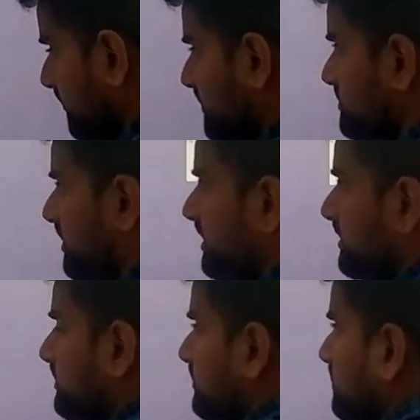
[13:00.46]
of a
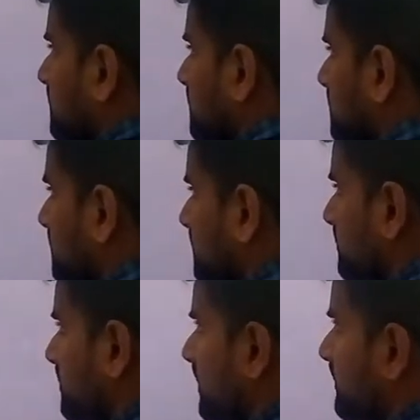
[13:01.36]
triangle,
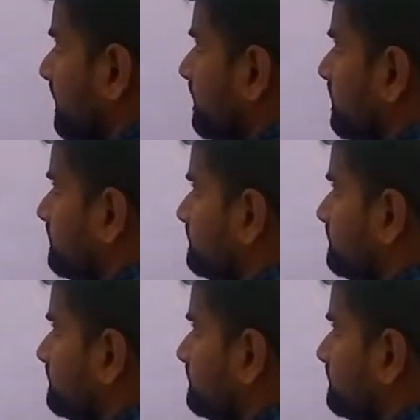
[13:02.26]
okay?